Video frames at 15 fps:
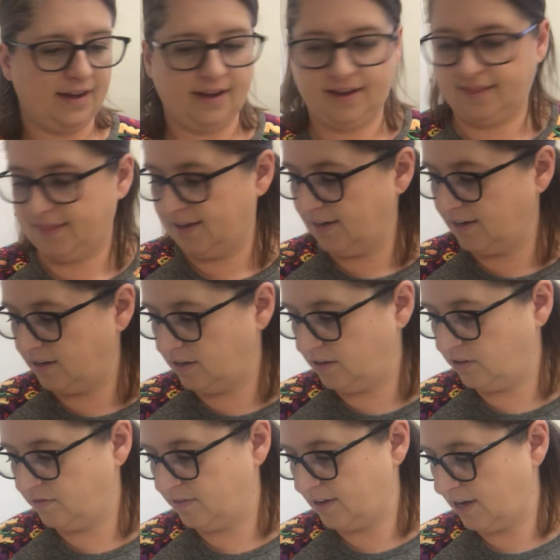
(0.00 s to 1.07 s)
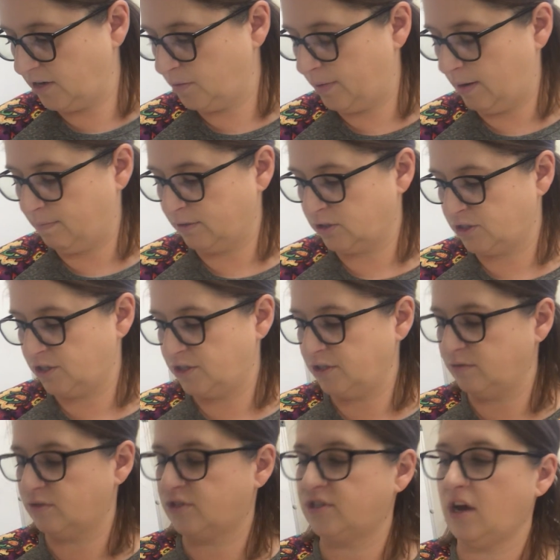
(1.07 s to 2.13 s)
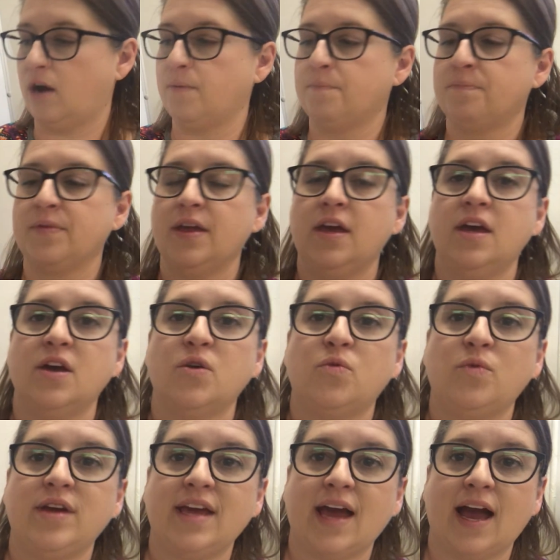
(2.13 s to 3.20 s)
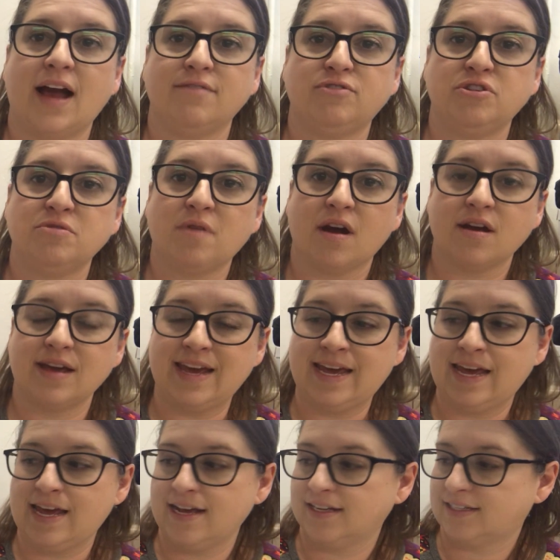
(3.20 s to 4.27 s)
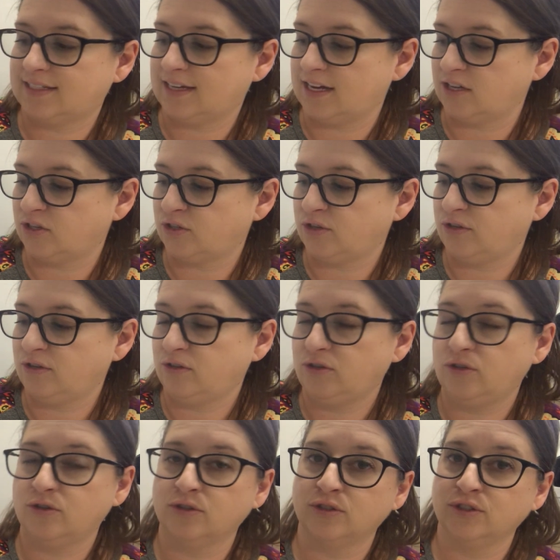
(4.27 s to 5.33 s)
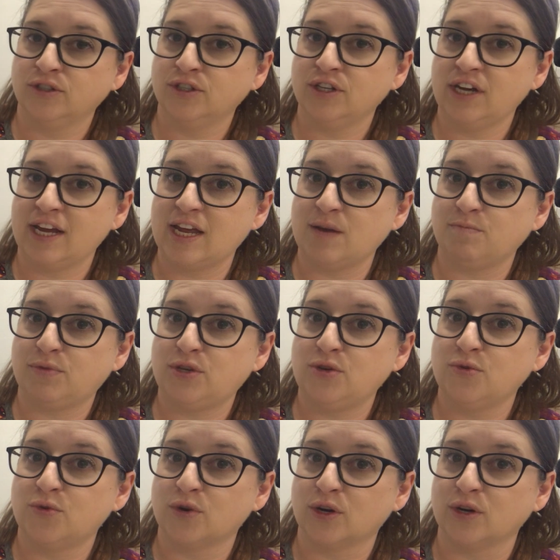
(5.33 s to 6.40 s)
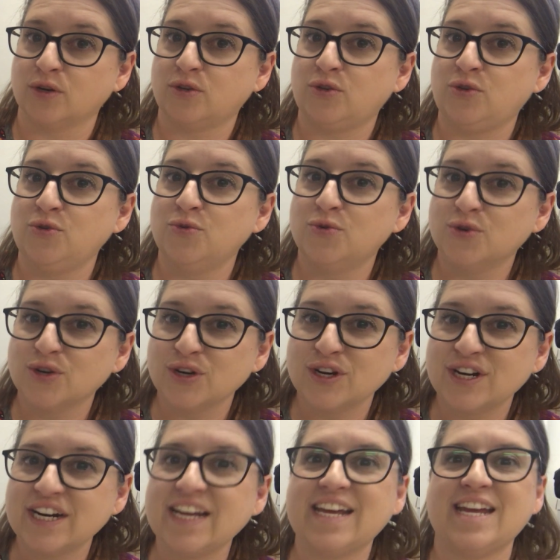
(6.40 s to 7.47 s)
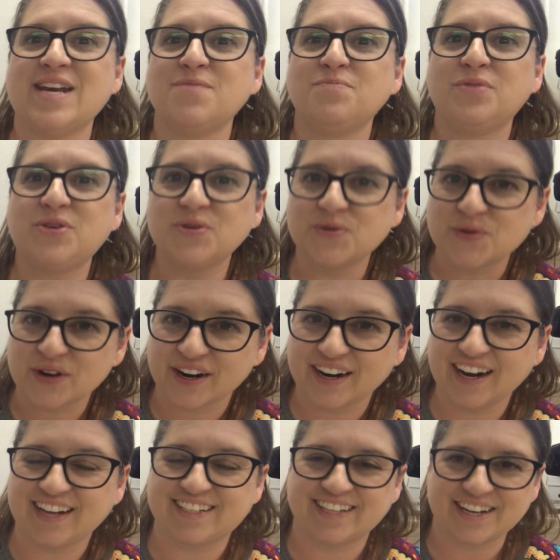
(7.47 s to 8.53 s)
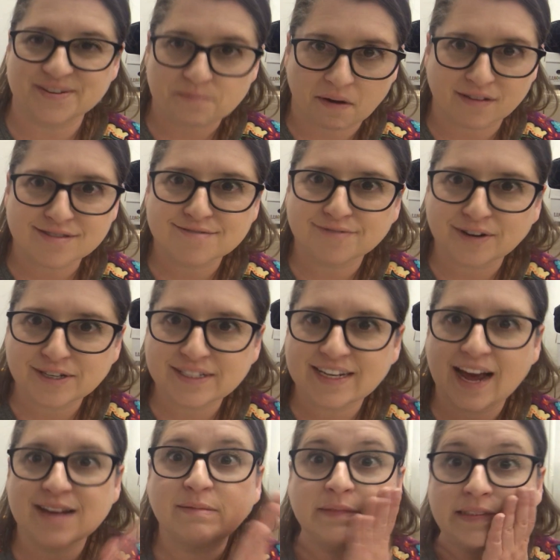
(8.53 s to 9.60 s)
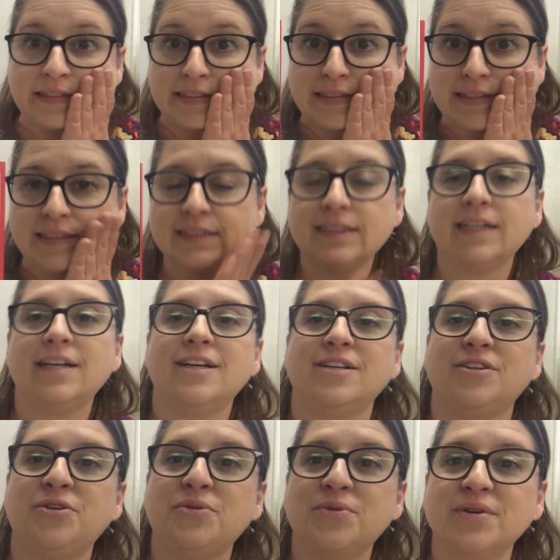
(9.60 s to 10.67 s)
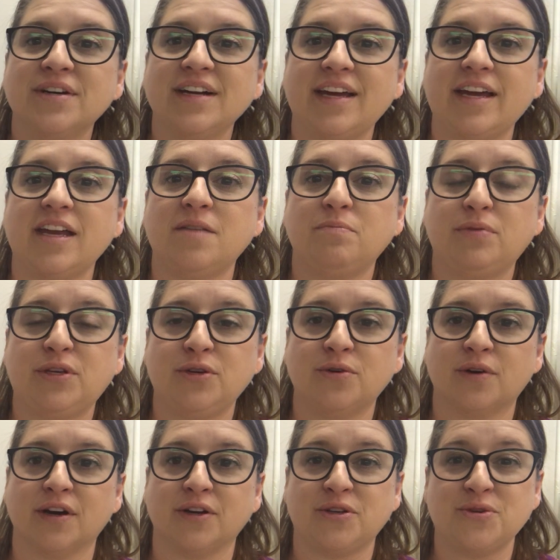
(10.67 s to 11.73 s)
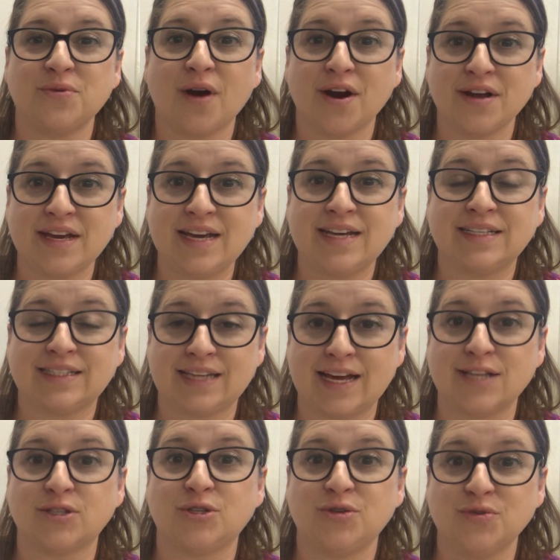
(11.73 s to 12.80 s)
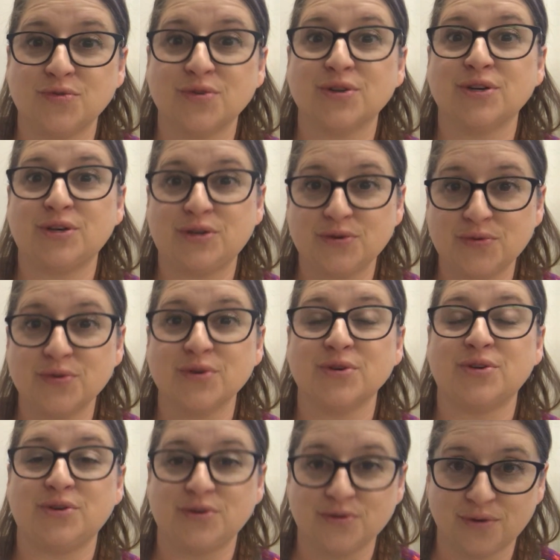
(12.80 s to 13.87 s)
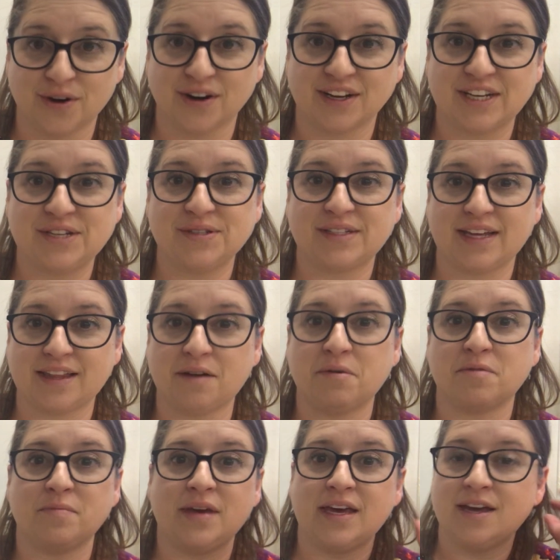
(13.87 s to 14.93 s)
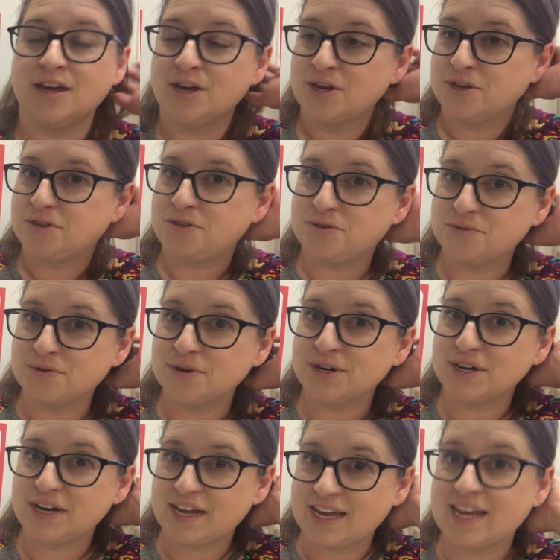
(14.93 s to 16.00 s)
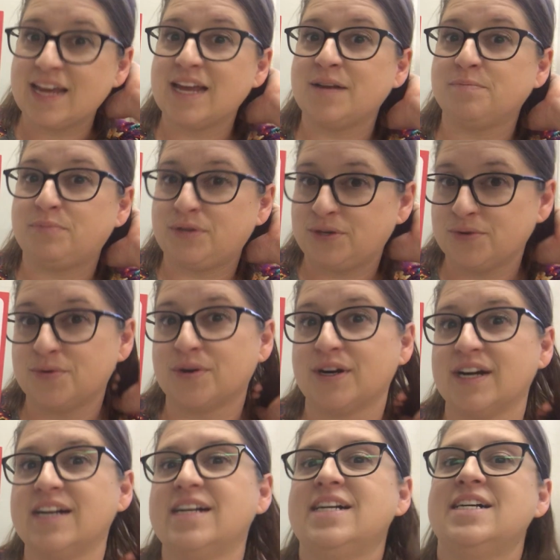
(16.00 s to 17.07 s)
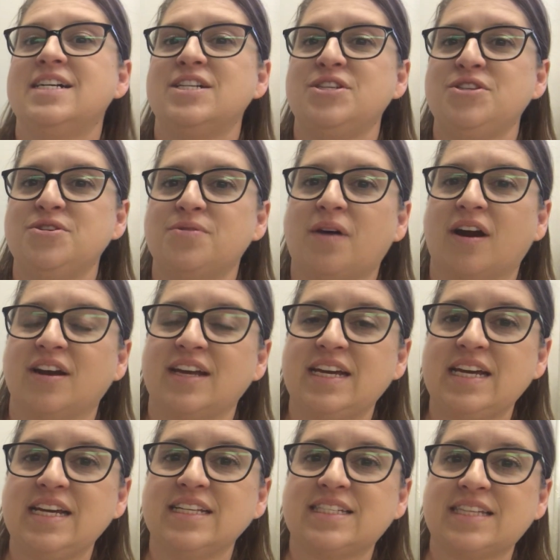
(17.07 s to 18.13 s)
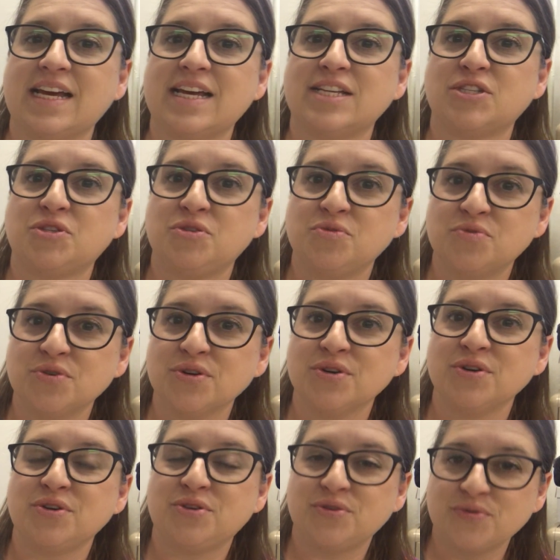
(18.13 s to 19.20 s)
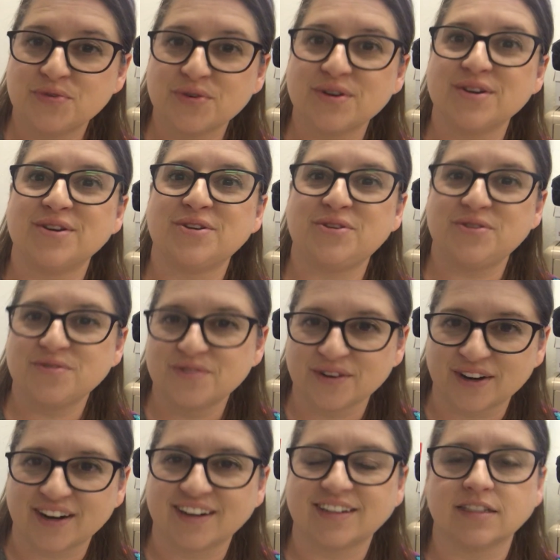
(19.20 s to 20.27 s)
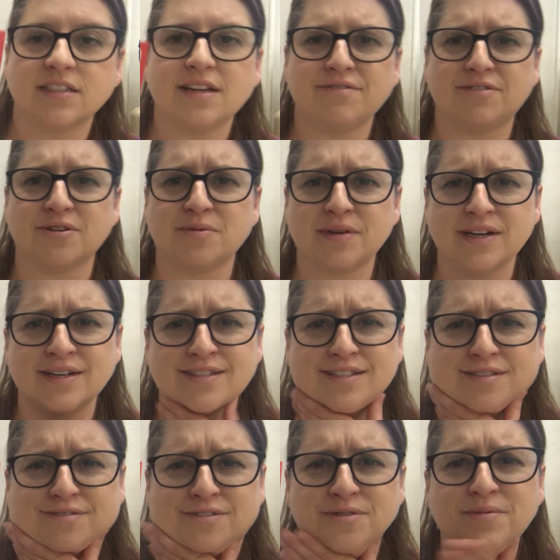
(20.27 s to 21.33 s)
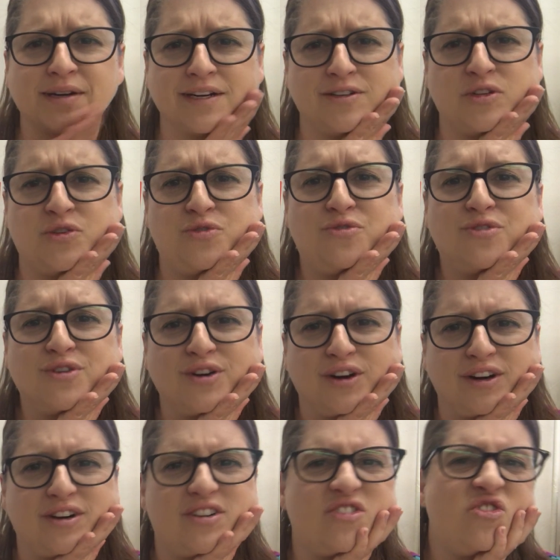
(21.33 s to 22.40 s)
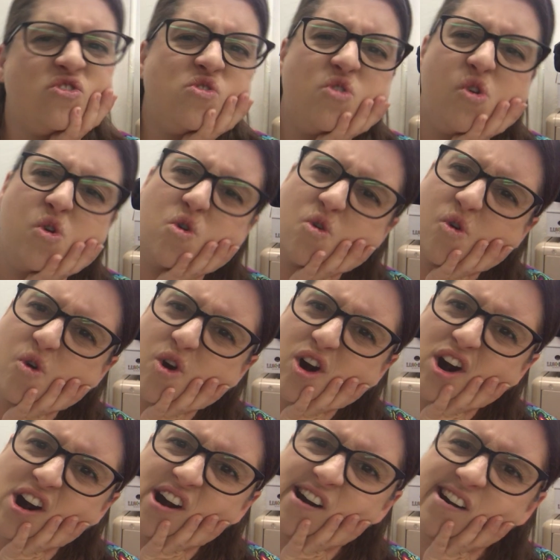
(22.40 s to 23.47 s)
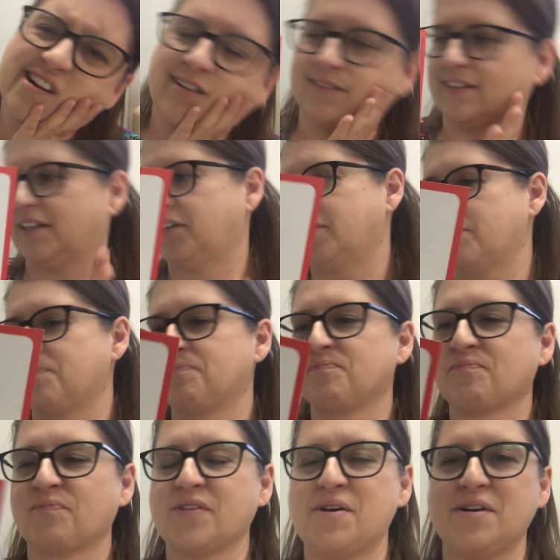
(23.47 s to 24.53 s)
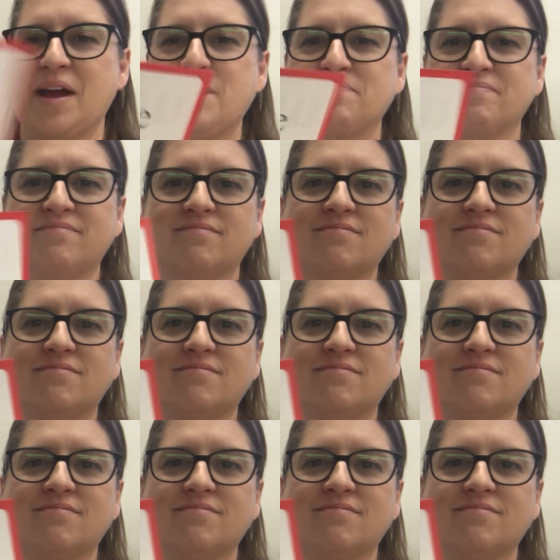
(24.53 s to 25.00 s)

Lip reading: And then you've got your papers to do. So we have U-R-E says, impure, you're impure. I said it wrong the first time. Oh, you're impure. U-R-E says, you're. Can you say that with me? You're impure. U-R-E says, you're. Doesn't that feel weird? Does it feel weird? You're. I don't know. Okay.